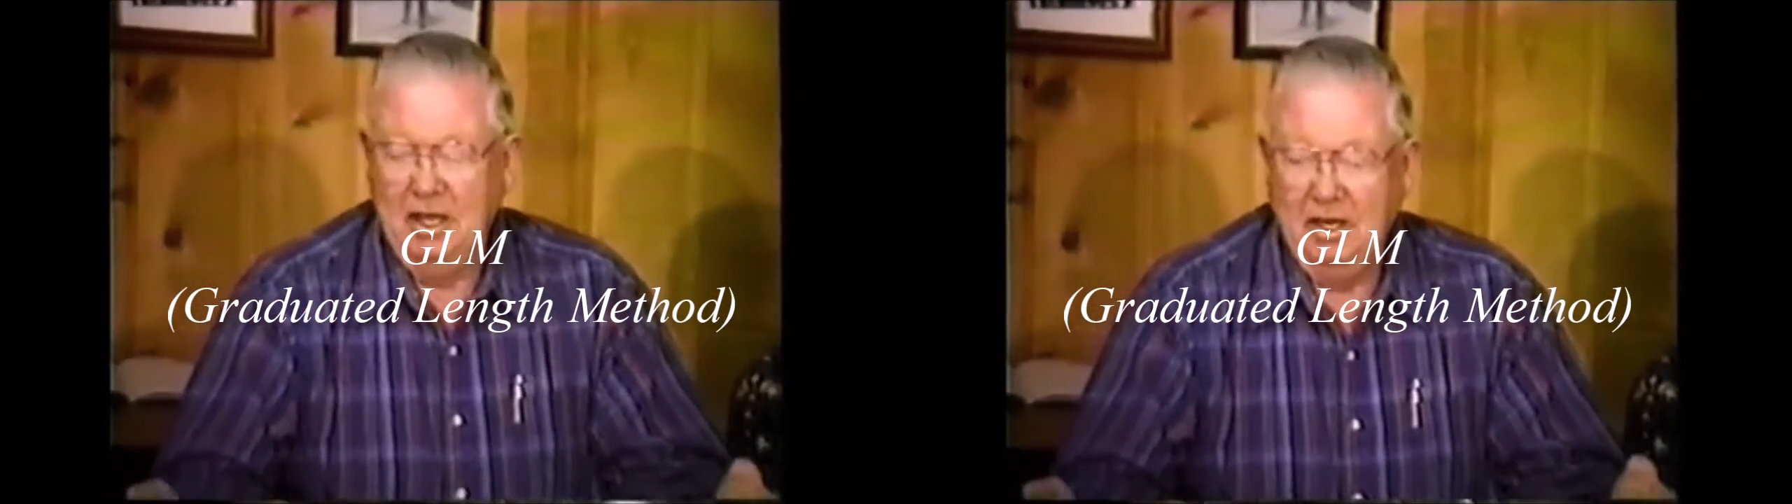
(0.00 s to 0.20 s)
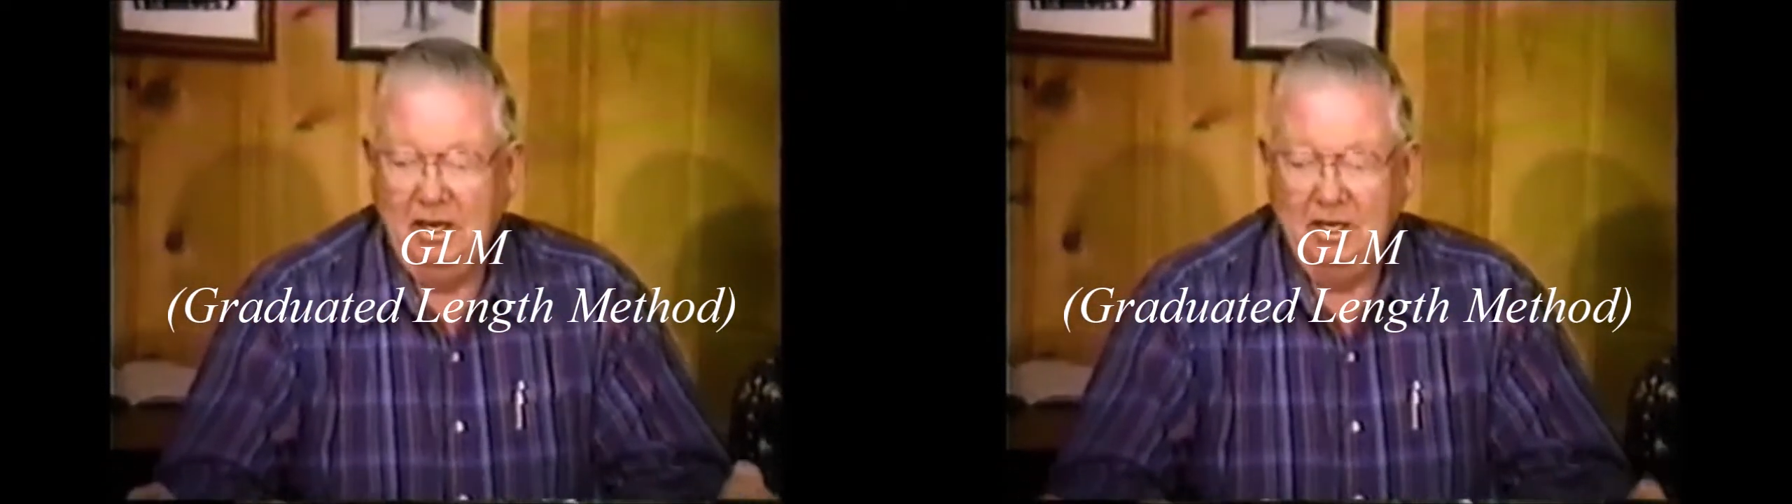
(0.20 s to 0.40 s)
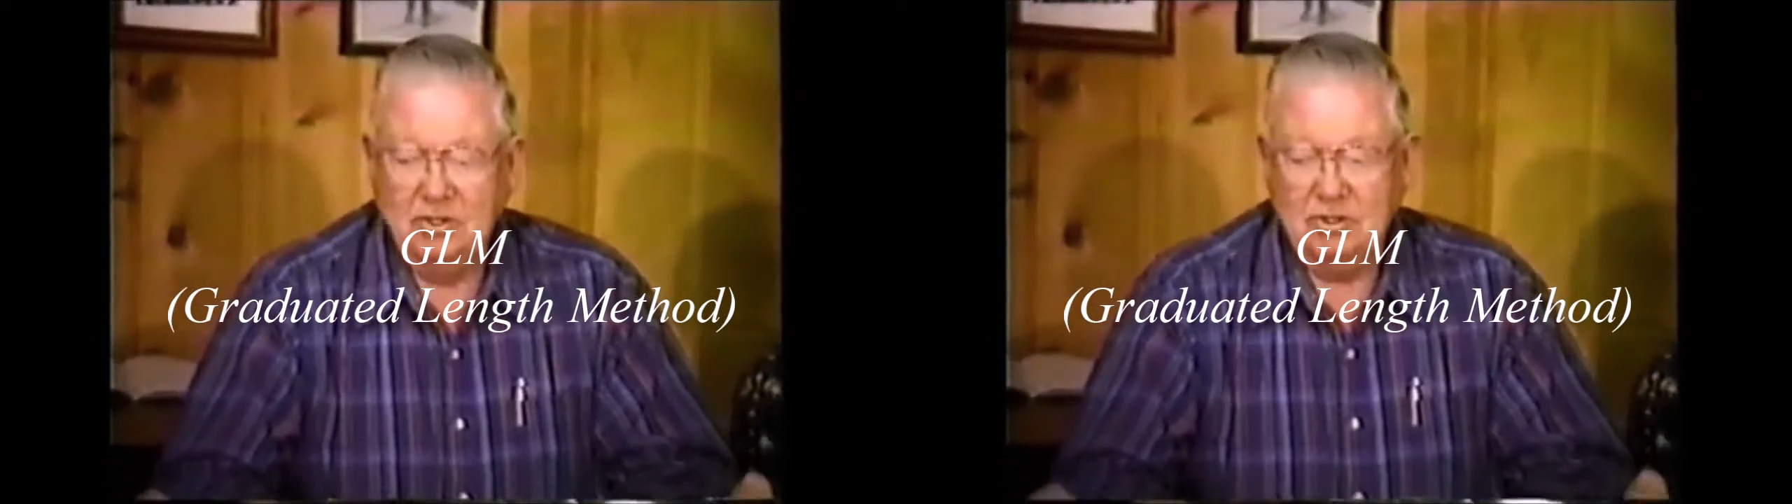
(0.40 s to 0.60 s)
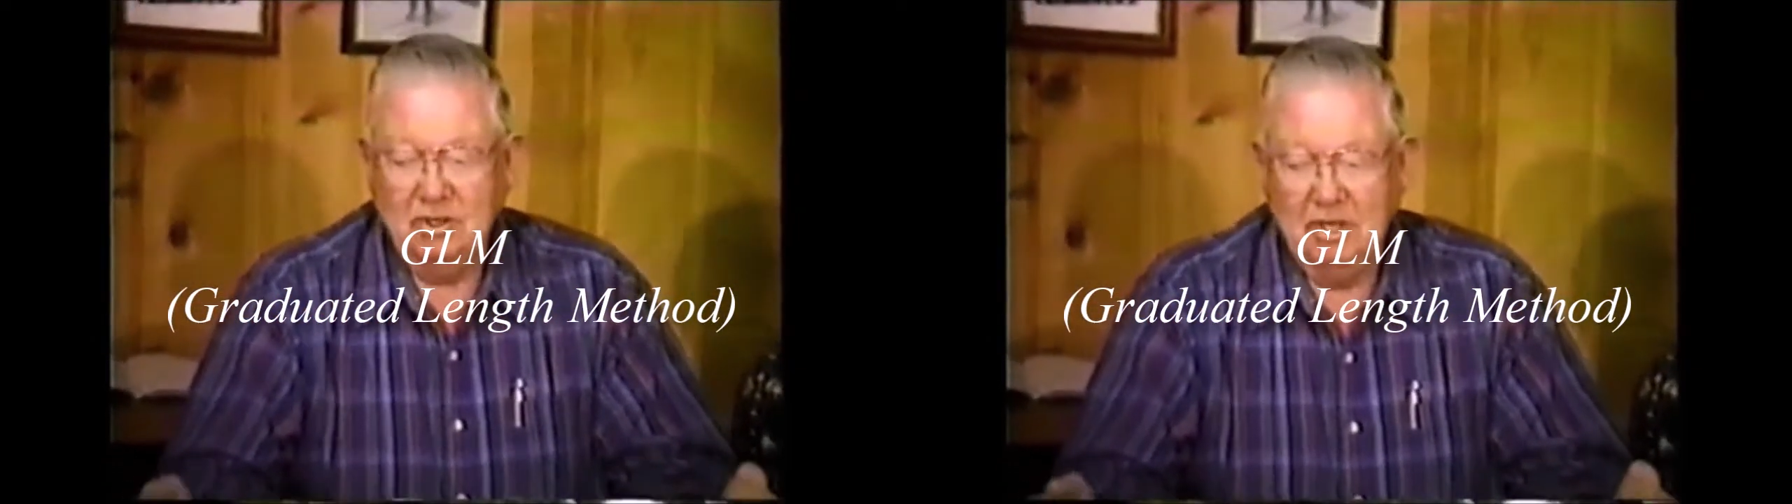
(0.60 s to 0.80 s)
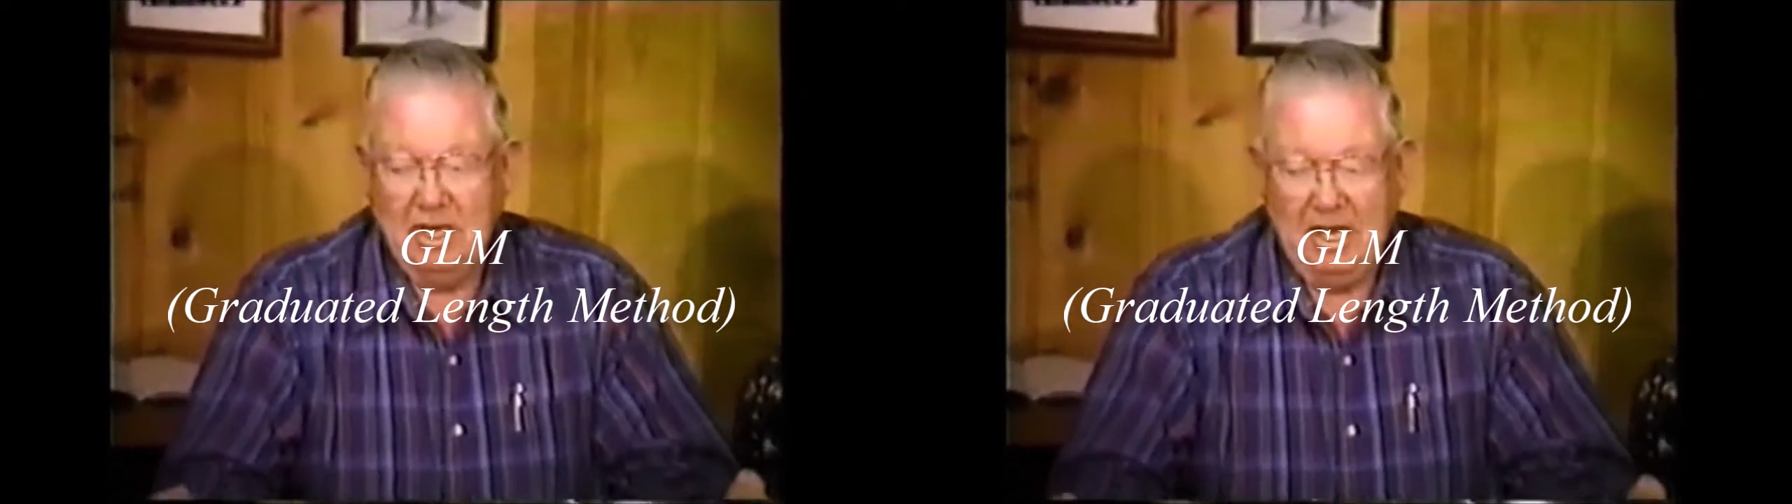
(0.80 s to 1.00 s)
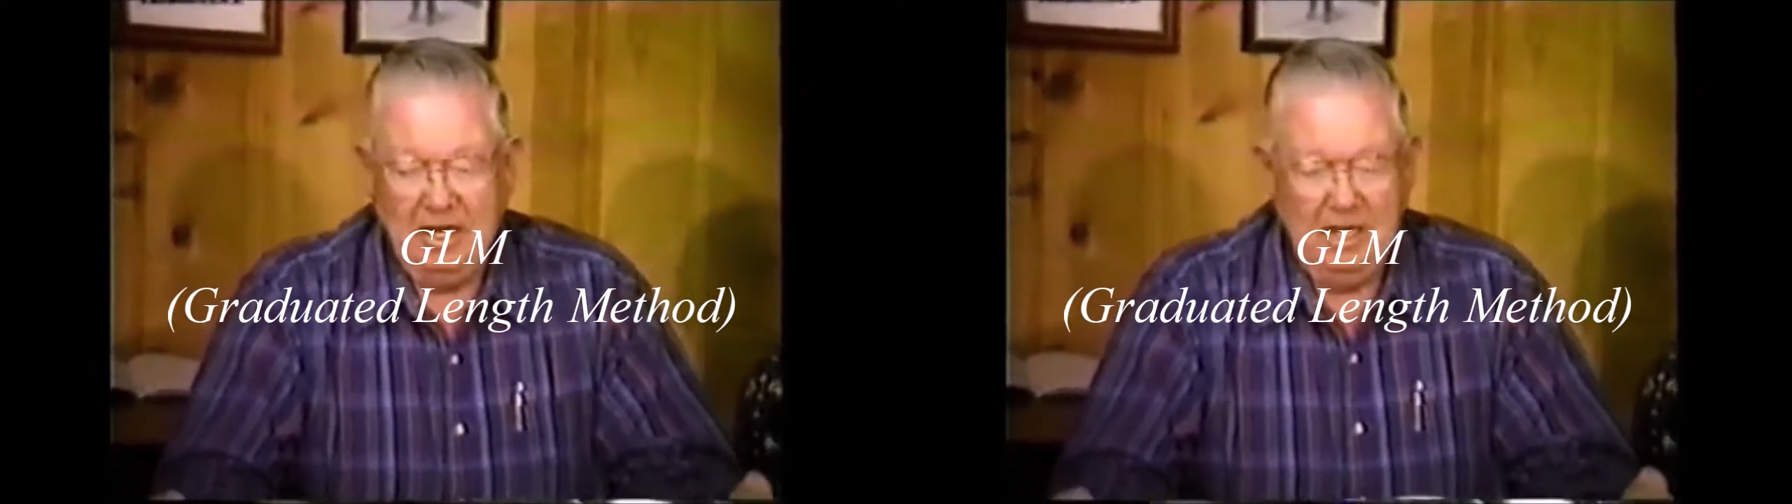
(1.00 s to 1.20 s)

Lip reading: And this guy